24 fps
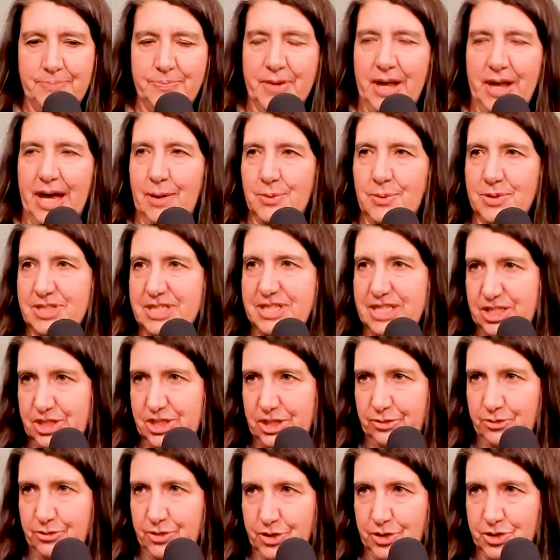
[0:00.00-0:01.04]
I was
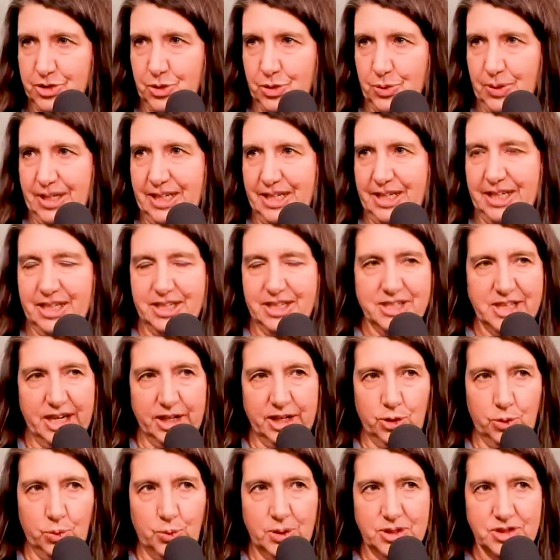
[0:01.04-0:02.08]
teaching first grade in a
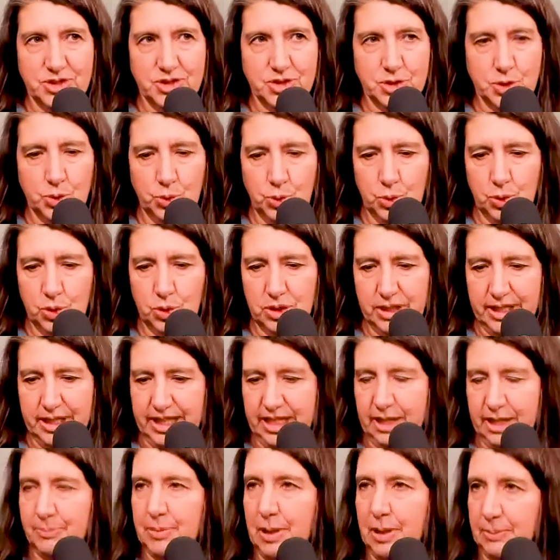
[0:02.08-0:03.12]
Title I school
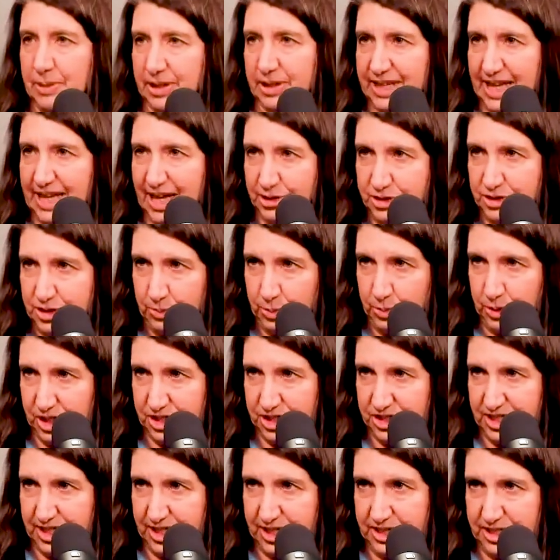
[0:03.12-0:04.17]
in a public housing
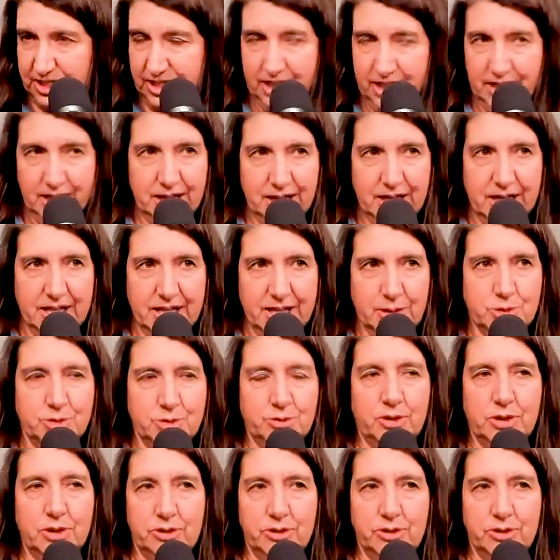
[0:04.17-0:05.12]
project that was full